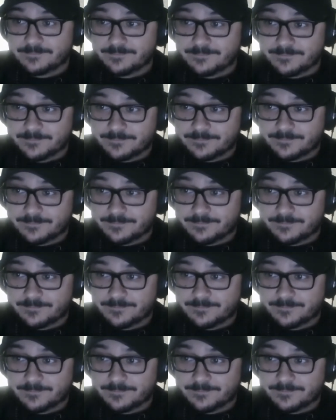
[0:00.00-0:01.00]

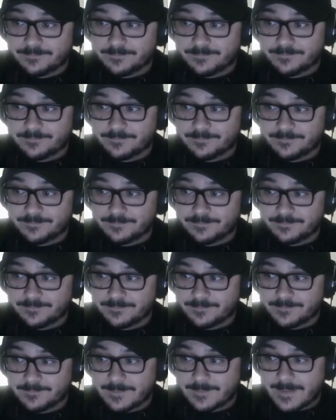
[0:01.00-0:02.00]

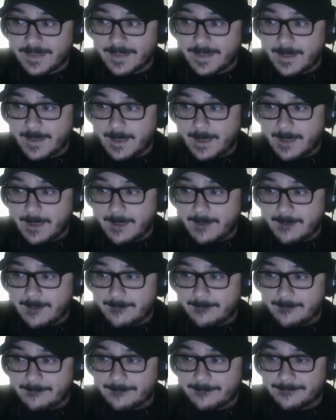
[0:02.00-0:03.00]

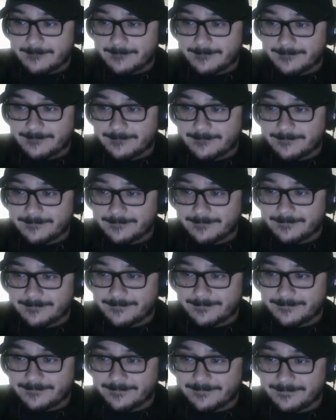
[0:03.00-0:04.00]

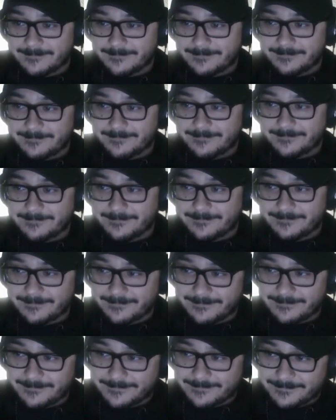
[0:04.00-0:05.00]

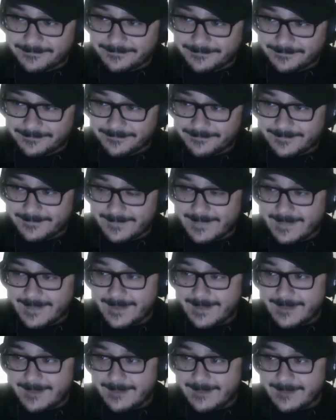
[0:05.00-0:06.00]

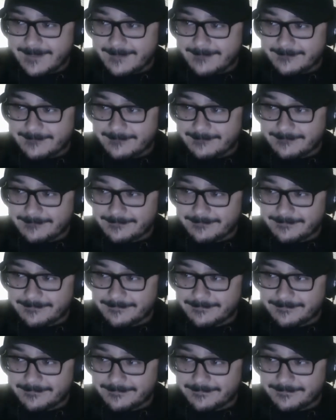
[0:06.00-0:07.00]

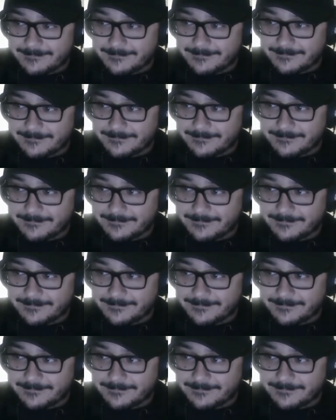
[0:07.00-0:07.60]
The person shown says nothing.